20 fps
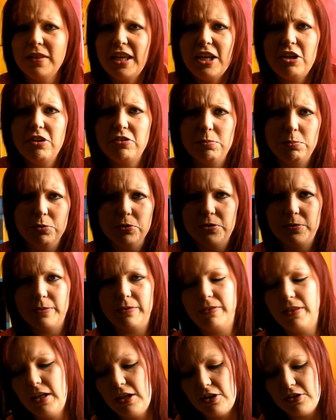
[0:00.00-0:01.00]
they go to Portsmouth.
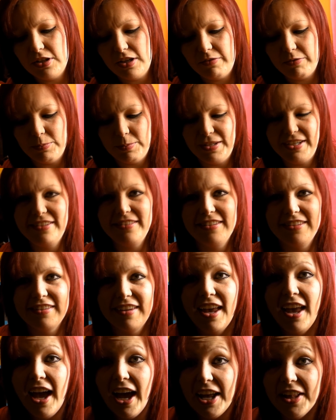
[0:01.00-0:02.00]
They go to other places.
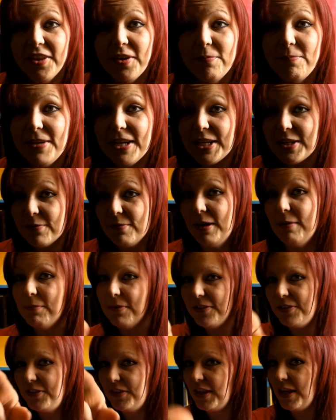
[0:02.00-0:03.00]
And I'm bigging them up,
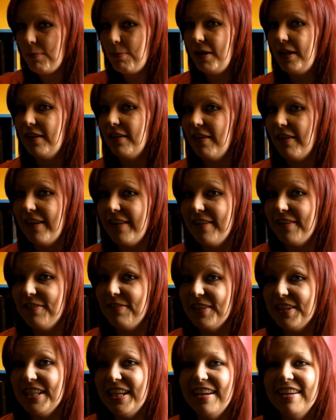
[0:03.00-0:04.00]
so they better like this
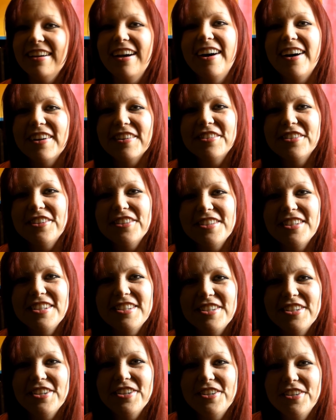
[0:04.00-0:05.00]
video. I'll talk to you
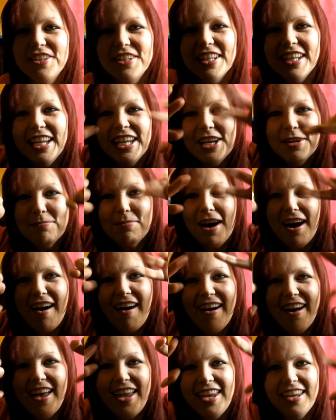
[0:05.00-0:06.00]
soon.
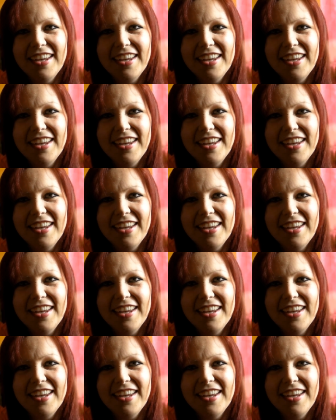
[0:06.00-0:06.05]
Bye.